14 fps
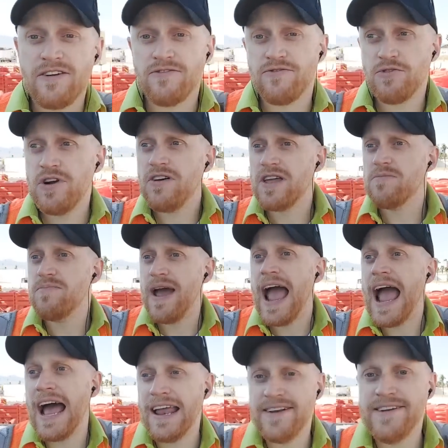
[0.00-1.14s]
of really
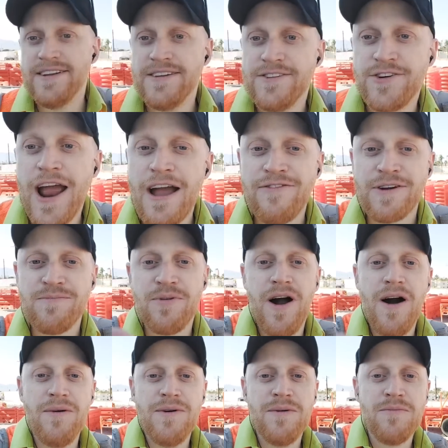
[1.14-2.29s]
bad traffic
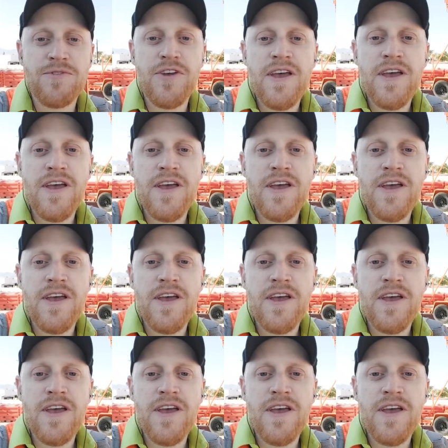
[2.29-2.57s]
problems